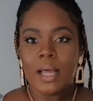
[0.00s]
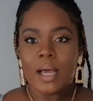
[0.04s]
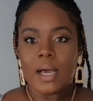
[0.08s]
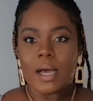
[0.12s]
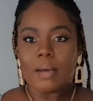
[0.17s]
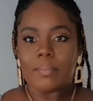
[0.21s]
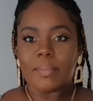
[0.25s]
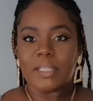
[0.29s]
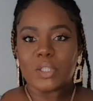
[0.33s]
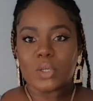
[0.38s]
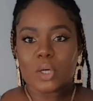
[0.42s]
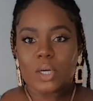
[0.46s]

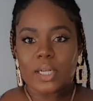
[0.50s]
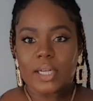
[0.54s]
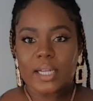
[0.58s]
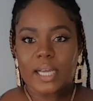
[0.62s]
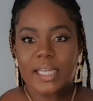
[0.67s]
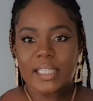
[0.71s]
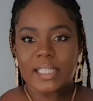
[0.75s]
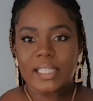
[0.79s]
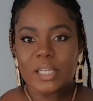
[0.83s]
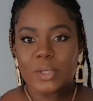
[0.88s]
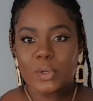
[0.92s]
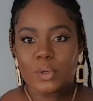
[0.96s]
Um, it's got a
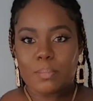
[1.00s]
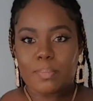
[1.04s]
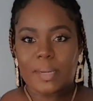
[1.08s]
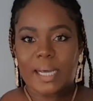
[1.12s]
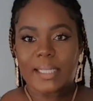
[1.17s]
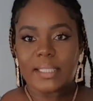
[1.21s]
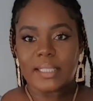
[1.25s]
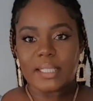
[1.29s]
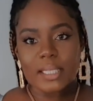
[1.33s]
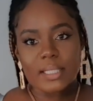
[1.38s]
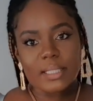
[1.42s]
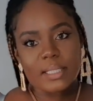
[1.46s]
nice little
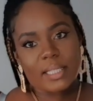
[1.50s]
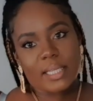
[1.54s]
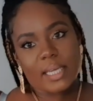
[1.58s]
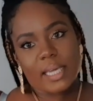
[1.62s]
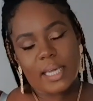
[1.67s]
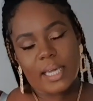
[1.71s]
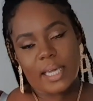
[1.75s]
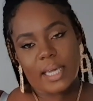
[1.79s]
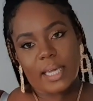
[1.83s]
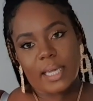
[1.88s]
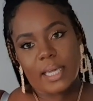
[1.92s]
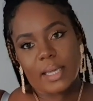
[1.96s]
band under
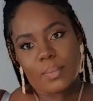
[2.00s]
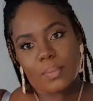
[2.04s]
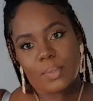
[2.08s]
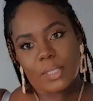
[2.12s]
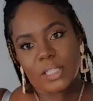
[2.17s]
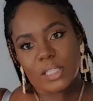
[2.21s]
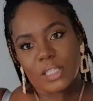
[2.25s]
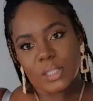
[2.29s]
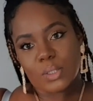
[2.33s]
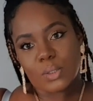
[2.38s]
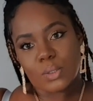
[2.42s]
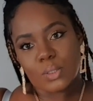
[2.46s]
here,
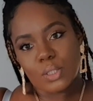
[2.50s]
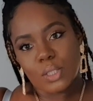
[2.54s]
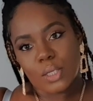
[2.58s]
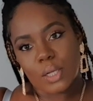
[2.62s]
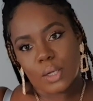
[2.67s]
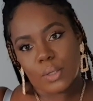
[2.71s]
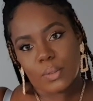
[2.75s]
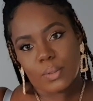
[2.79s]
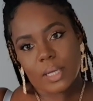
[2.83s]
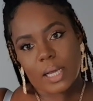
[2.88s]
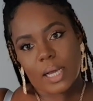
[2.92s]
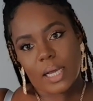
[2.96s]
which, you
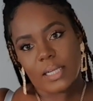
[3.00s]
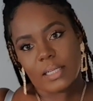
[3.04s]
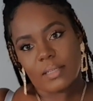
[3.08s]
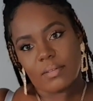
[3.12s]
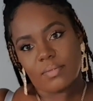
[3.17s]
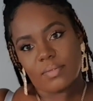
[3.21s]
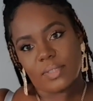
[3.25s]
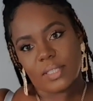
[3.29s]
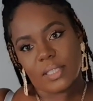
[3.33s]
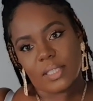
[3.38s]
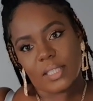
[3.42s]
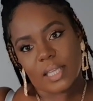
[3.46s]
know, kind
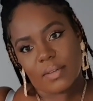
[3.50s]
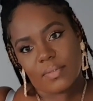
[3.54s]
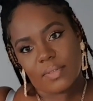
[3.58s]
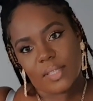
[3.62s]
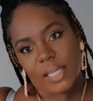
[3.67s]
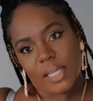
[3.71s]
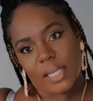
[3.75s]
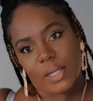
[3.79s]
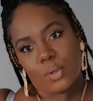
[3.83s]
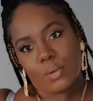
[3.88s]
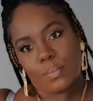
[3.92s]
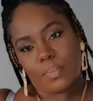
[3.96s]
of just gives
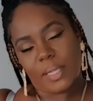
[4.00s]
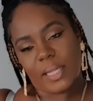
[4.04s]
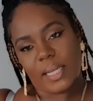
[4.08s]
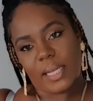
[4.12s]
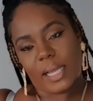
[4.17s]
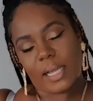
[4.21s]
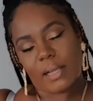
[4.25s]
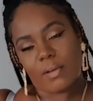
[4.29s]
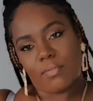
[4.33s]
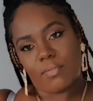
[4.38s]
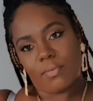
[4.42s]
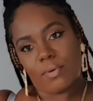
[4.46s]
it a little bit
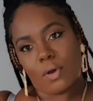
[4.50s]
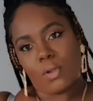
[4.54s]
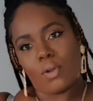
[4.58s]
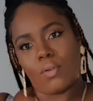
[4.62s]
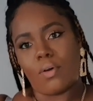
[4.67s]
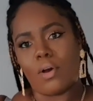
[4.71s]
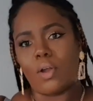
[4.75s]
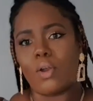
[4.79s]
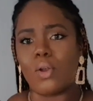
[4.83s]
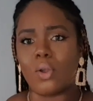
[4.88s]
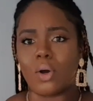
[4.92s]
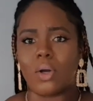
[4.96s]
like a,
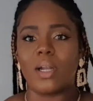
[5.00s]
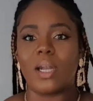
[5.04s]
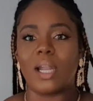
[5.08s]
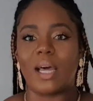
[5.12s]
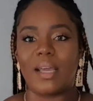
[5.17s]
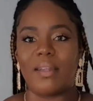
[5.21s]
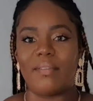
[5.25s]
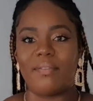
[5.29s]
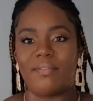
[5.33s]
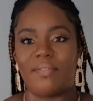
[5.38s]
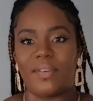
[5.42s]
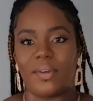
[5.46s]
a, a long
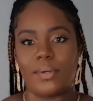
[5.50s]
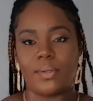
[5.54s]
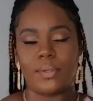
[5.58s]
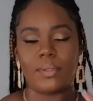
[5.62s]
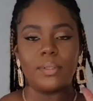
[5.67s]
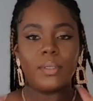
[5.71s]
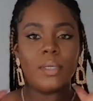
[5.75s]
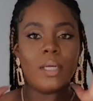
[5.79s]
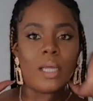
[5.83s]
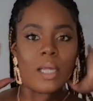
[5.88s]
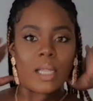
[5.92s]
line feel.